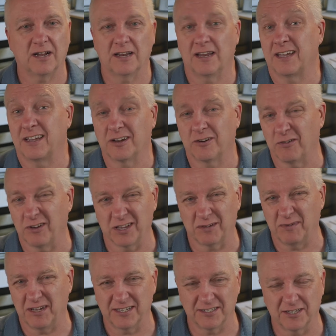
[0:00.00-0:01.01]
I like acrylic
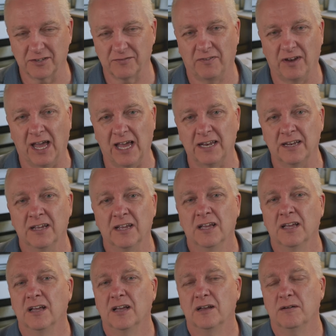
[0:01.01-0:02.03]
because it's flat,
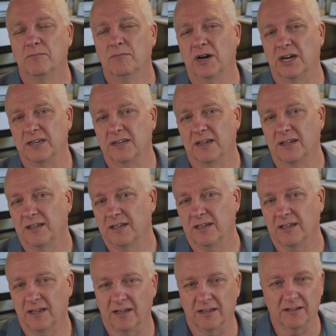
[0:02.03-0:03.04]
but
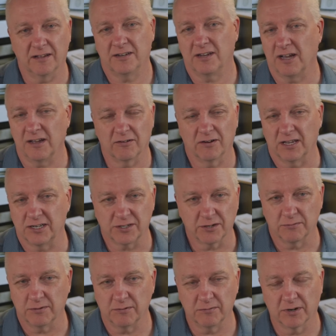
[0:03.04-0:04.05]
a diode
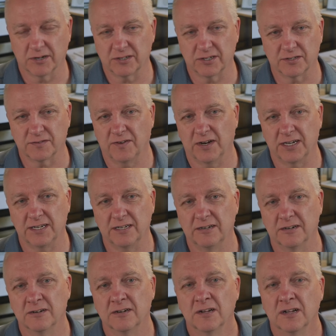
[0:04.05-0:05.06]
laser will work just fine here.